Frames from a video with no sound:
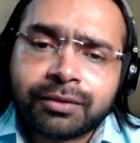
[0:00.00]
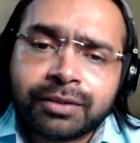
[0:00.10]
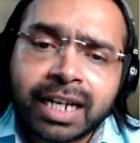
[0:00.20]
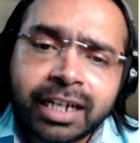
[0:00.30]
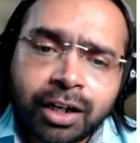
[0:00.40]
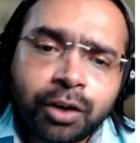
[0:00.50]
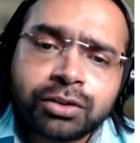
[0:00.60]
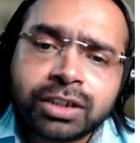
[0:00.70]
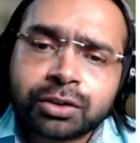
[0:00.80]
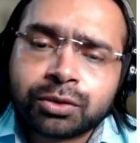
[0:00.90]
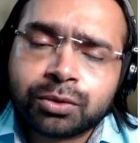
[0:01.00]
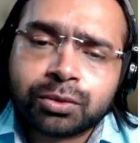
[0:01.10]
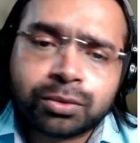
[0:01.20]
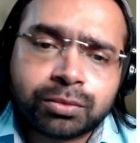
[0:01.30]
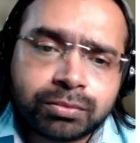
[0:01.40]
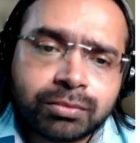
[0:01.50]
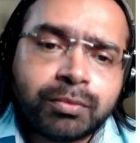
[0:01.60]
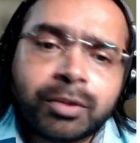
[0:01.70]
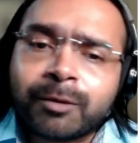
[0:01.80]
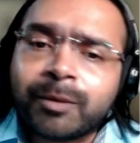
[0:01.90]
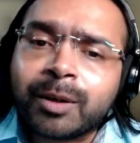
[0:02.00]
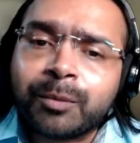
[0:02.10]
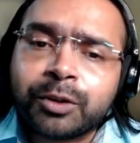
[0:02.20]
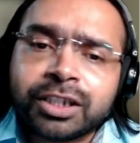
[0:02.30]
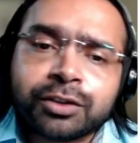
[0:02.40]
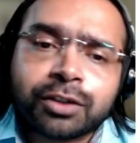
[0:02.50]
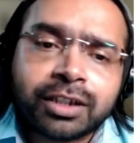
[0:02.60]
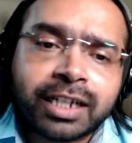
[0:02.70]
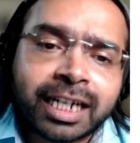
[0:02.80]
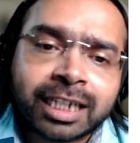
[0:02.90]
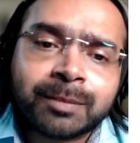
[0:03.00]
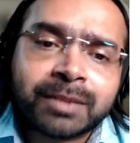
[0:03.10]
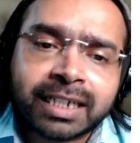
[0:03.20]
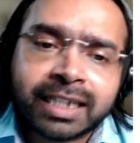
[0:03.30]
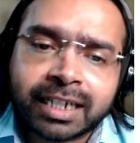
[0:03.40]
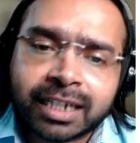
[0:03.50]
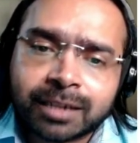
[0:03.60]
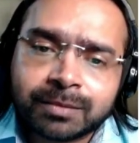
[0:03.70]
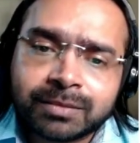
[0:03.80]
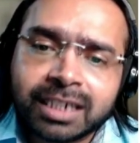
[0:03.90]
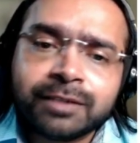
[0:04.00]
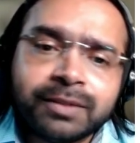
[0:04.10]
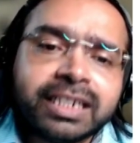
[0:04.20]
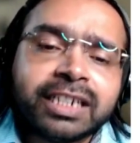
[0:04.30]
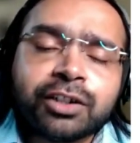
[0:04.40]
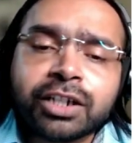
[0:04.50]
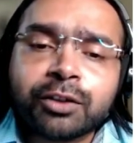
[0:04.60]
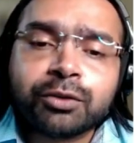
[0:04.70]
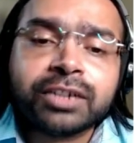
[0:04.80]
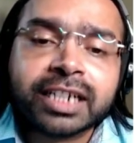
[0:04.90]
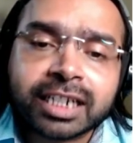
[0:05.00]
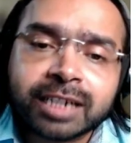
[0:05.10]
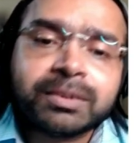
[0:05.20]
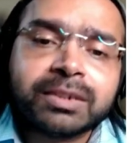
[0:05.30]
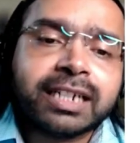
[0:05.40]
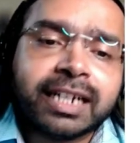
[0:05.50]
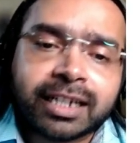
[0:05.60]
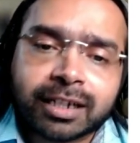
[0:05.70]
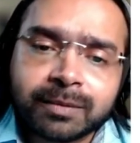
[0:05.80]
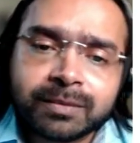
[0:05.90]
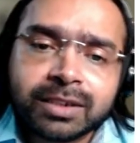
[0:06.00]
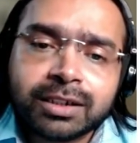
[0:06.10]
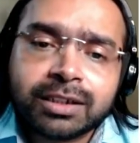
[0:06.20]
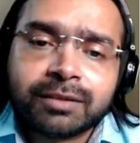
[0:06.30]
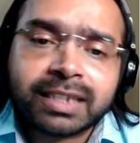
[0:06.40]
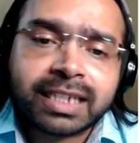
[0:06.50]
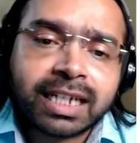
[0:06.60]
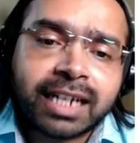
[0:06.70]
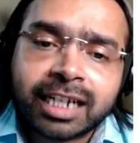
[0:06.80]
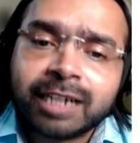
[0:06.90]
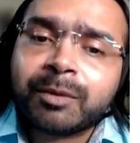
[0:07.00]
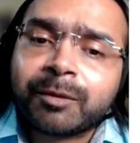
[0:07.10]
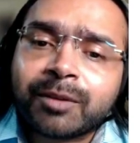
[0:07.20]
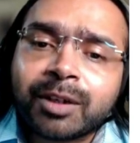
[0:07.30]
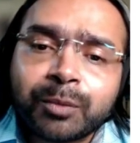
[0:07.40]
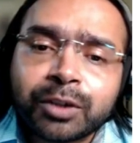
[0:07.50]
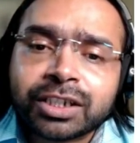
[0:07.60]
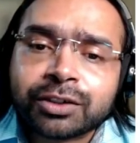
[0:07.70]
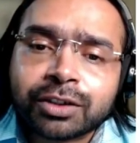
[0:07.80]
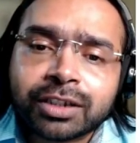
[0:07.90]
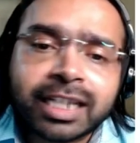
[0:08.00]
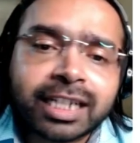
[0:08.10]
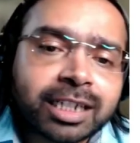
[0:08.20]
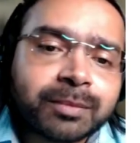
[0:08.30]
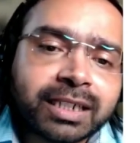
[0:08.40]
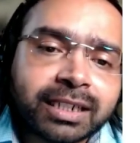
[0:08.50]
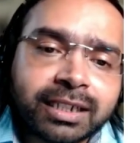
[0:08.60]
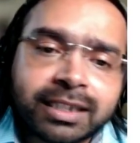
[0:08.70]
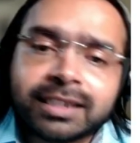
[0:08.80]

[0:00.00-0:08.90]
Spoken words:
that allows us to perform computations on the encrypted data. That is, we need not have to decrypt the data. We can directly perform computations on the encrypted